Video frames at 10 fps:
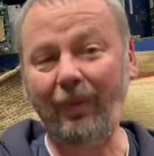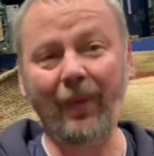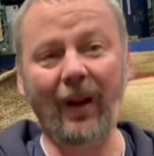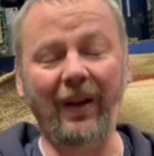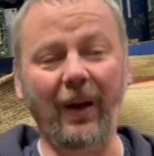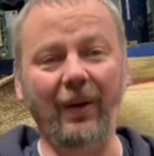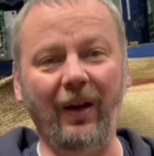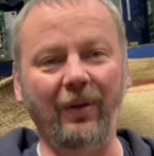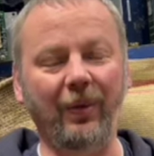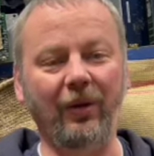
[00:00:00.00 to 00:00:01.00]

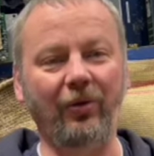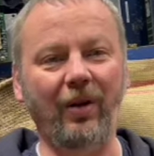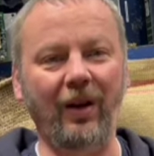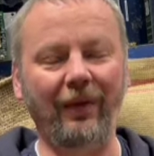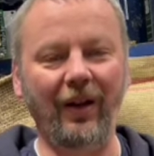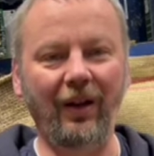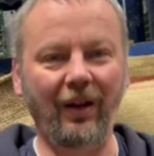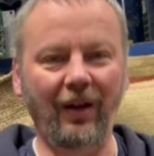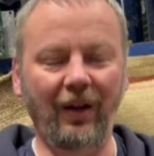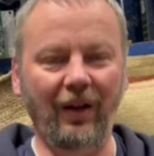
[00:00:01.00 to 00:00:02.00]
nowadays while driving.
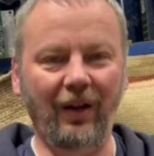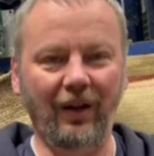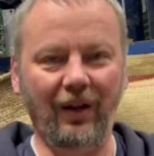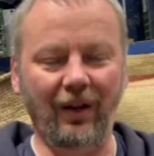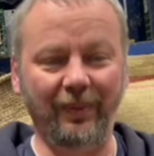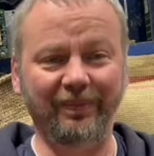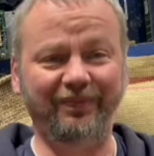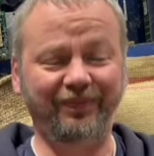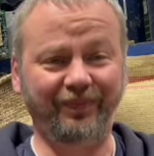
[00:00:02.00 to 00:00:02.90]
I'm